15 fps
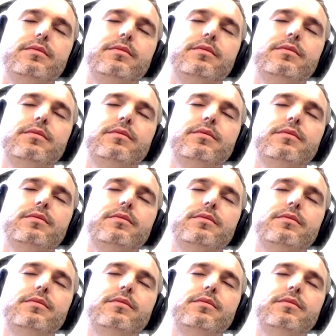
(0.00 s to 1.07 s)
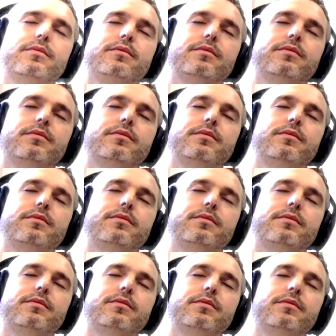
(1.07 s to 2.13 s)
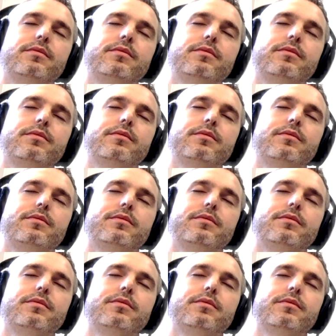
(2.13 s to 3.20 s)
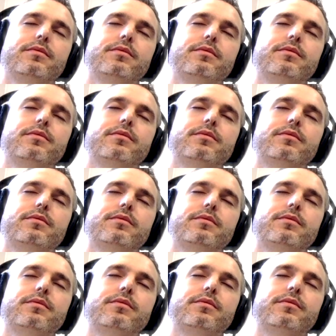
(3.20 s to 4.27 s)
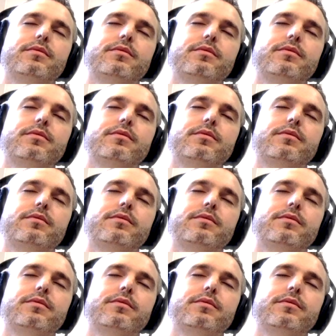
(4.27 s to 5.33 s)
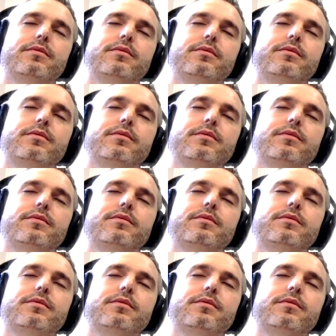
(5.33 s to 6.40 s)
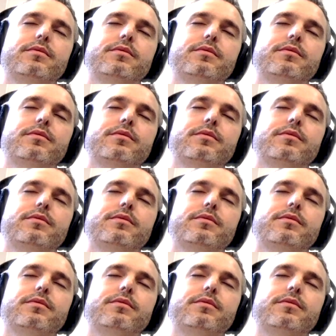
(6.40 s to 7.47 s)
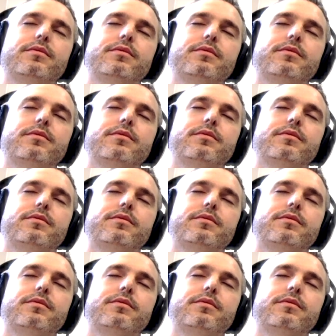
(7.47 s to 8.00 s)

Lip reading: (not speaking)